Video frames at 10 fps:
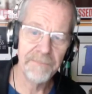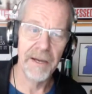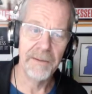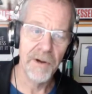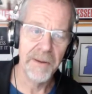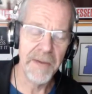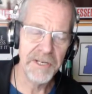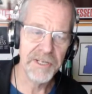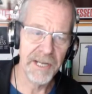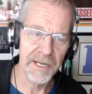I want to
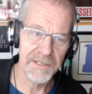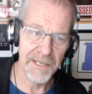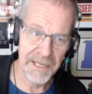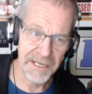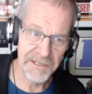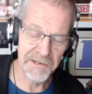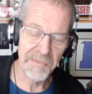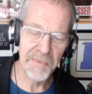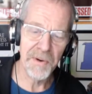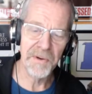mention that because I think it's an
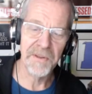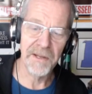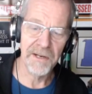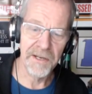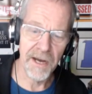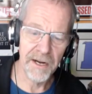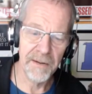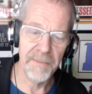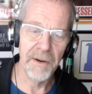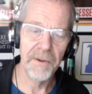important thing to talk
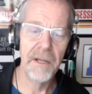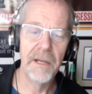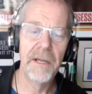about.